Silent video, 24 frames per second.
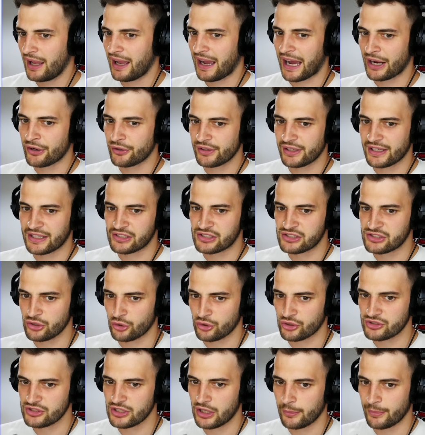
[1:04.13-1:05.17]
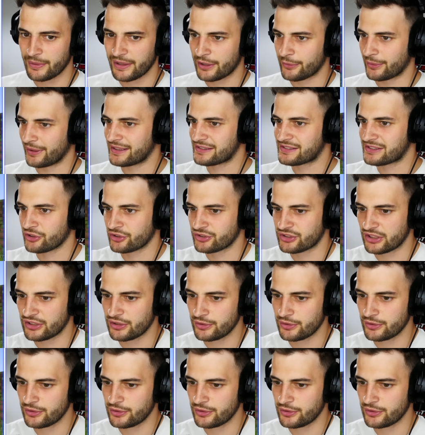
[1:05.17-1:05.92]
I don't think it sucks, though, but anyway, let's continue.